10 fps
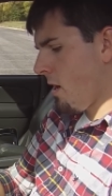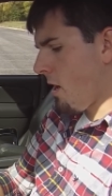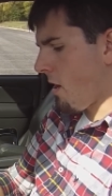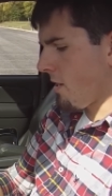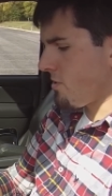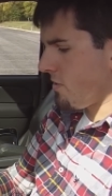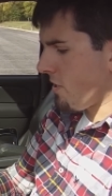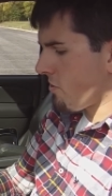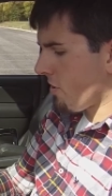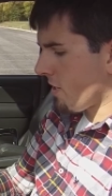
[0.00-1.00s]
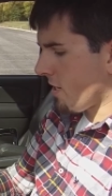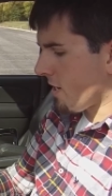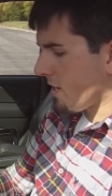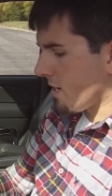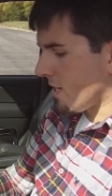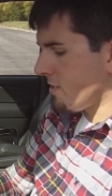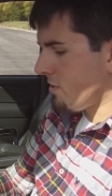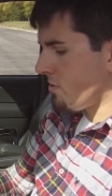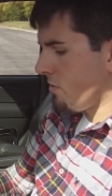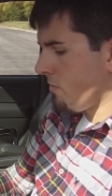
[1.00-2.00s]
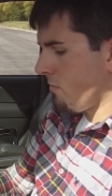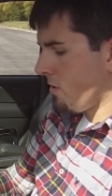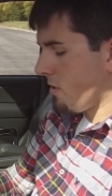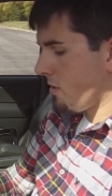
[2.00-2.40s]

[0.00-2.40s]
Alright, so then you're going to get an Easy Tune,